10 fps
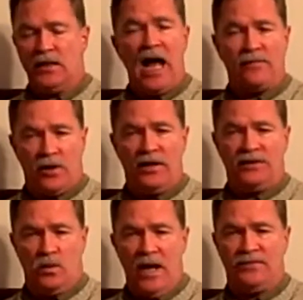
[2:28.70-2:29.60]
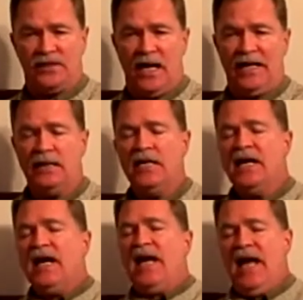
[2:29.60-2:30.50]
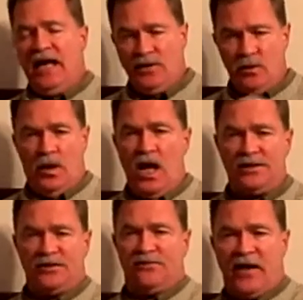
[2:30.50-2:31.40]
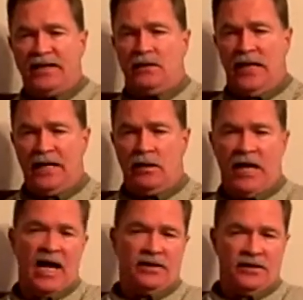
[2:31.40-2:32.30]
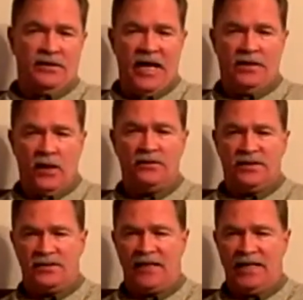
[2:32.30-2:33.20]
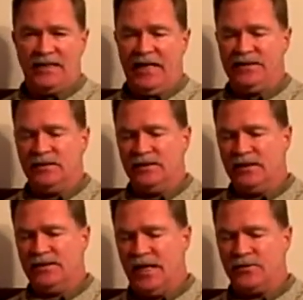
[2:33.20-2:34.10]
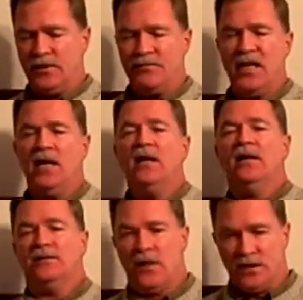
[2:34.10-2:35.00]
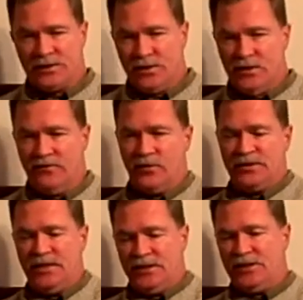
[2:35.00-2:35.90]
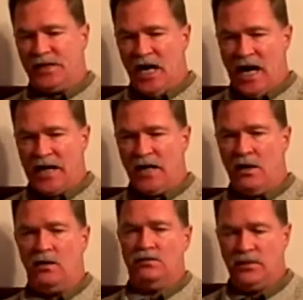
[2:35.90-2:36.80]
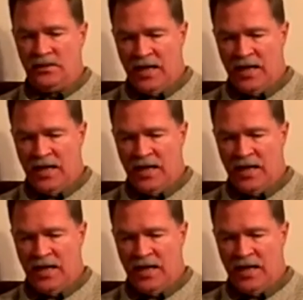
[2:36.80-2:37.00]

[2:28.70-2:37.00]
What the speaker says: Library's website, and you will also find a link on how to do endnotes and citations, etc. There's also University of Chicago.